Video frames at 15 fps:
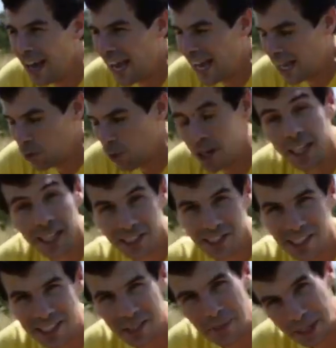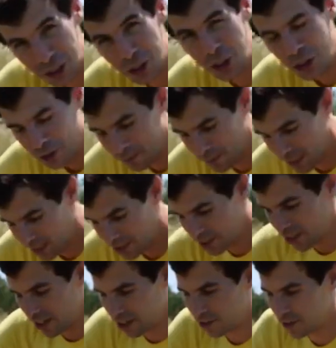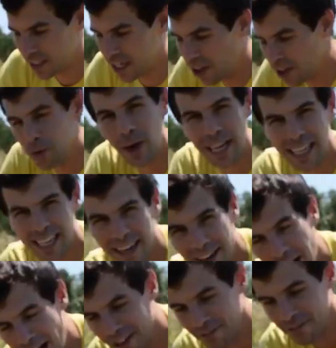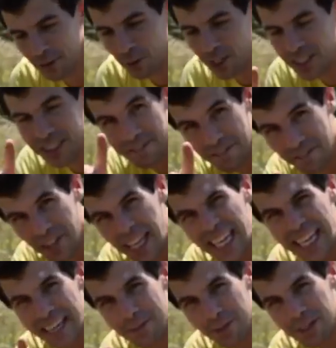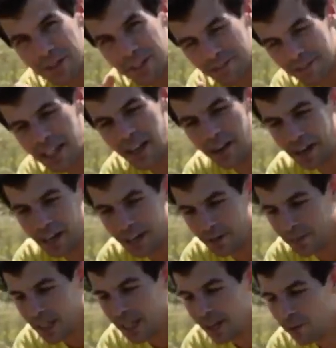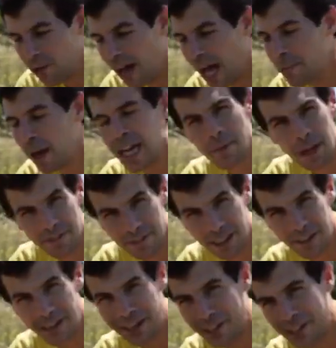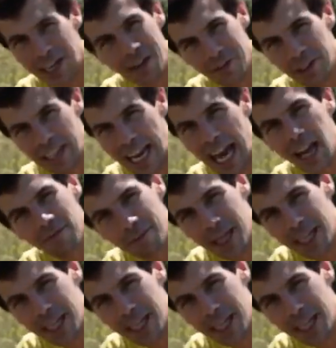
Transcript: and one got stuck to my shoe, and so the only way to get it off was to flick it with your fingernail. Well, I bite my fingernail, so I don't really have